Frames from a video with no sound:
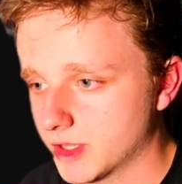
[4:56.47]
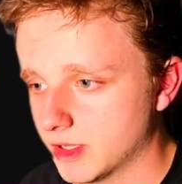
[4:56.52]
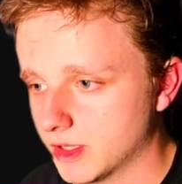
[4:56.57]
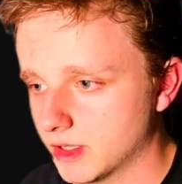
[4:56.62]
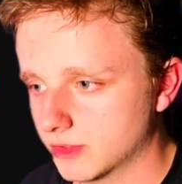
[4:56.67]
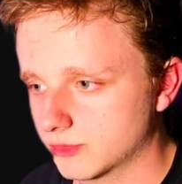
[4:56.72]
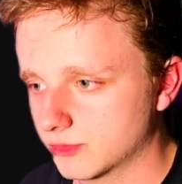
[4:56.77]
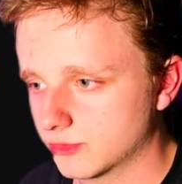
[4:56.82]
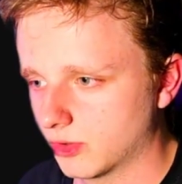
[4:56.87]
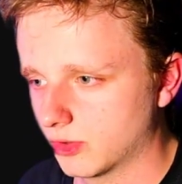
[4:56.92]

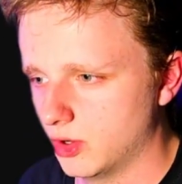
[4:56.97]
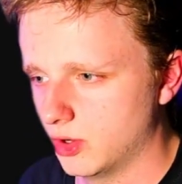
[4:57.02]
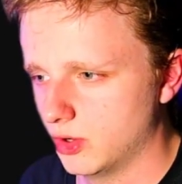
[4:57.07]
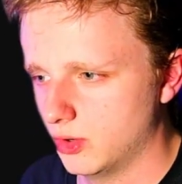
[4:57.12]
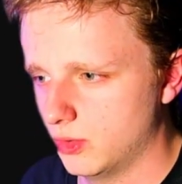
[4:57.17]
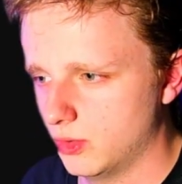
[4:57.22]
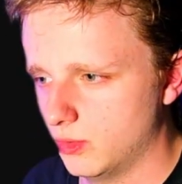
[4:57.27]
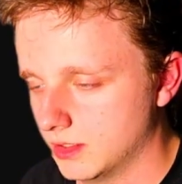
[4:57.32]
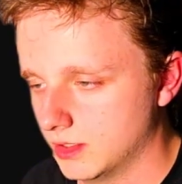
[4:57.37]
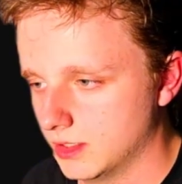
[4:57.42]

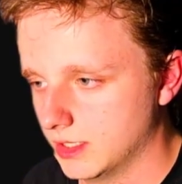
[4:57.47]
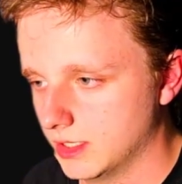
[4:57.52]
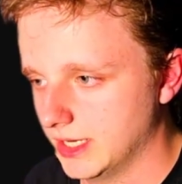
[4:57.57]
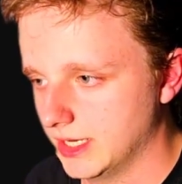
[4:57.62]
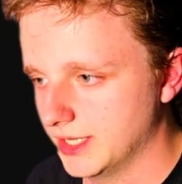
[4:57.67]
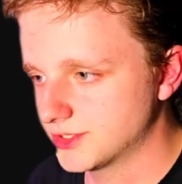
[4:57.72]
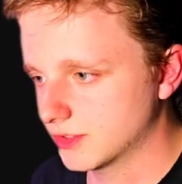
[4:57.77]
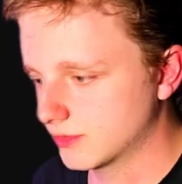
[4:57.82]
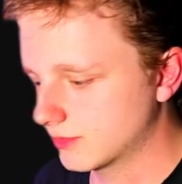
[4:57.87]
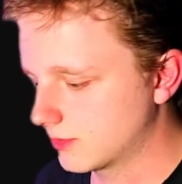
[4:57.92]
so
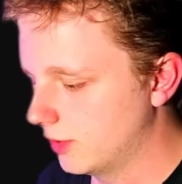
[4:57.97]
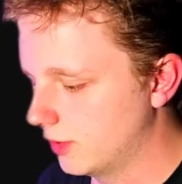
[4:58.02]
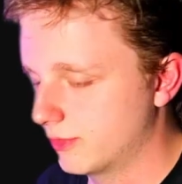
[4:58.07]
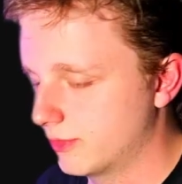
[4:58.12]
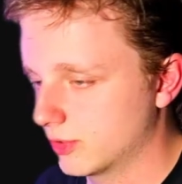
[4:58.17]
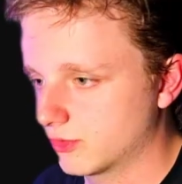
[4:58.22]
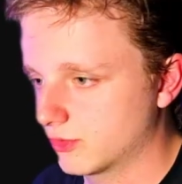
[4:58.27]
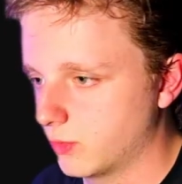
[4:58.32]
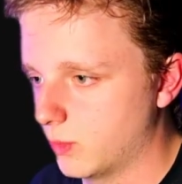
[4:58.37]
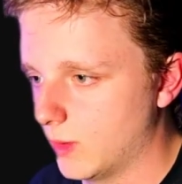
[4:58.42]
let's just go for
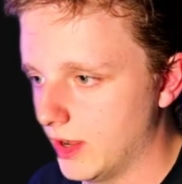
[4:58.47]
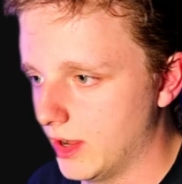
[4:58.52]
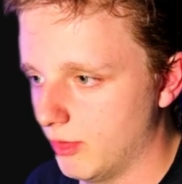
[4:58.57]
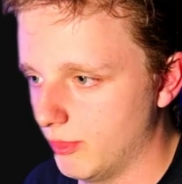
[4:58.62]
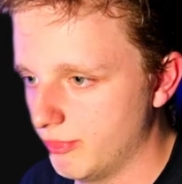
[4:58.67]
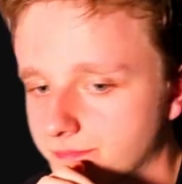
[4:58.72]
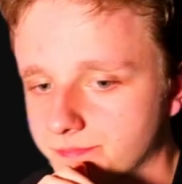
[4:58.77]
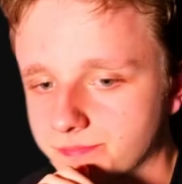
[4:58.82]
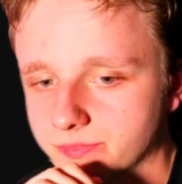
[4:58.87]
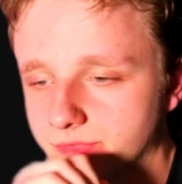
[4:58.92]

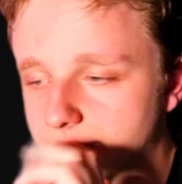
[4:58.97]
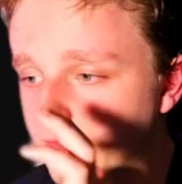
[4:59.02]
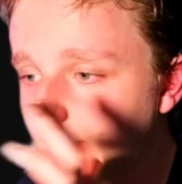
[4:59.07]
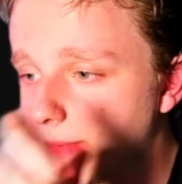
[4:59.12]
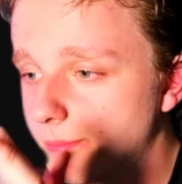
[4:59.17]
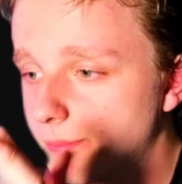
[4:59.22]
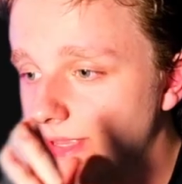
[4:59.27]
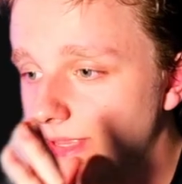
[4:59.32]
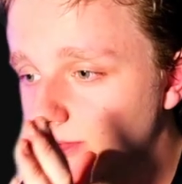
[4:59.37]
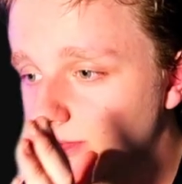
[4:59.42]
12. That
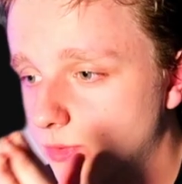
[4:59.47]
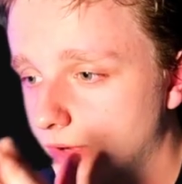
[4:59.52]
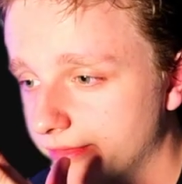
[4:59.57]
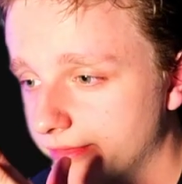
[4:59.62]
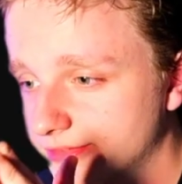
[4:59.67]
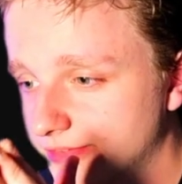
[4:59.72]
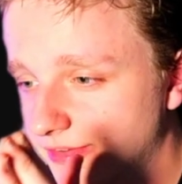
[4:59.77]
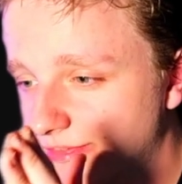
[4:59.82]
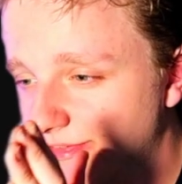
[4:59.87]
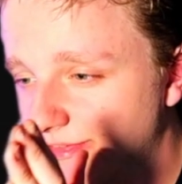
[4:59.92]
means we have
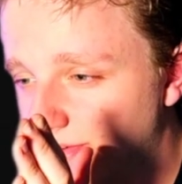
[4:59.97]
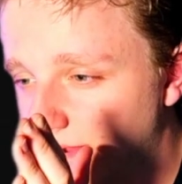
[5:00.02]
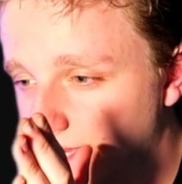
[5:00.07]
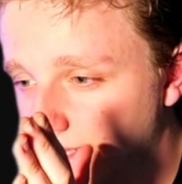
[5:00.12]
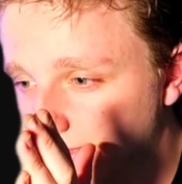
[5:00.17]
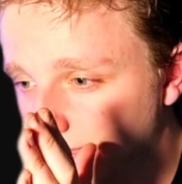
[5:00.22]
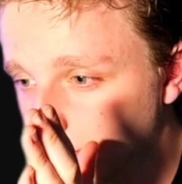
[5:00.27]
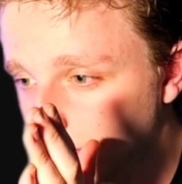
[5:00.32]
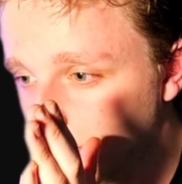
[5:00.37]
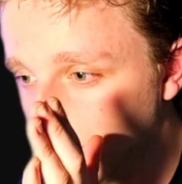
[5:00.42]
to
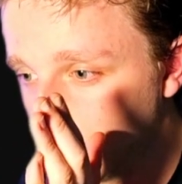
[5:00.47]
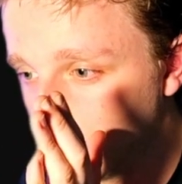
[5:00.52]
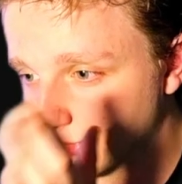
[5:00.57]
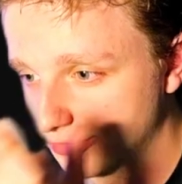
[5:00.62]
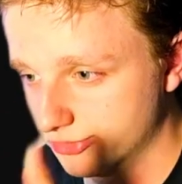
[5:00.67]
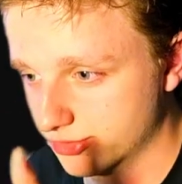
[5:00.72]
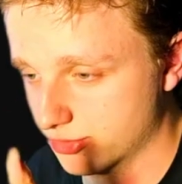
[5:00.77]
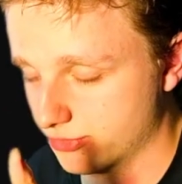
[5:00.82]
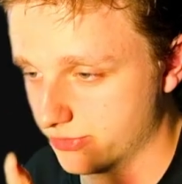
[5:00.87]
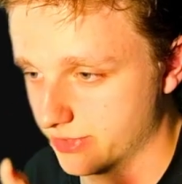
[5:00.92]
find
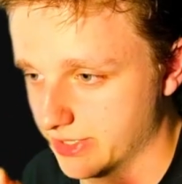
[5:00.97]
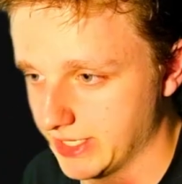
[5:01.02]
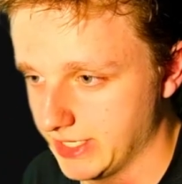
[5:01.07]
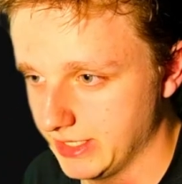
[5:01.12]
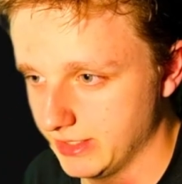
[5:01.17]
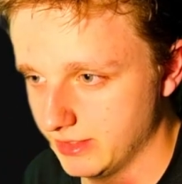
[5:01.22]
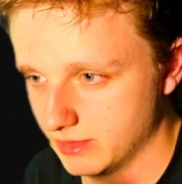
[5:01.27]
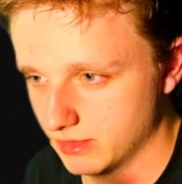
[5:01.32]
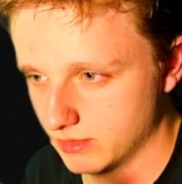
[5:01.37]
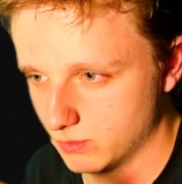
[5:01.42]

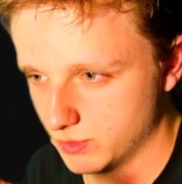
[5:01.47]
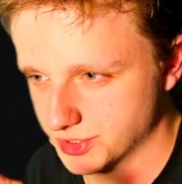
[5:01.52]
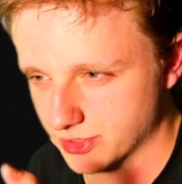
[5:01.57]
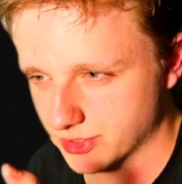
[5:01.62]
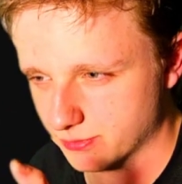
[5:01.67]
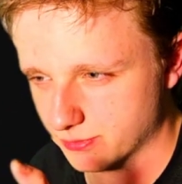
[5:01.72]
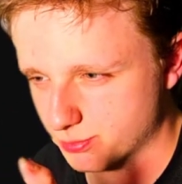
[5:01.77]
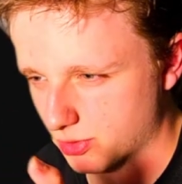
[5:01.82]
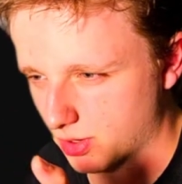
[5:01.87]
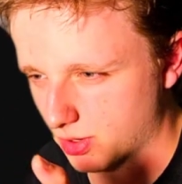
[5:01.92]
Monterey, which is
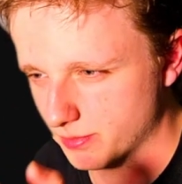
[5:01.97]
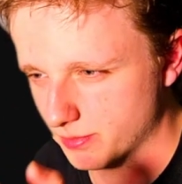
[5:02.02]
probably